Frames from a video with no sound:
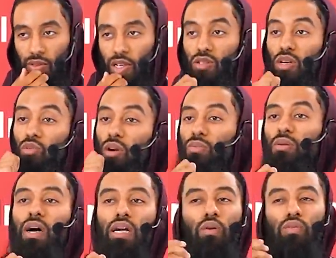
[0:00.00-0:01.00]
So I grabbed the
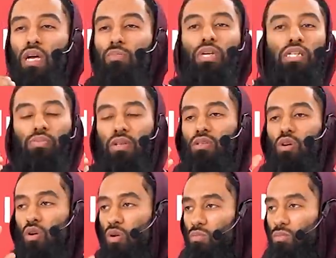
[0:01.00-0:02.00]
mic. I was like, please, brothers, go
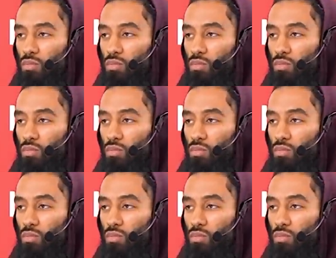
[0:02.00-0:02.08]
home.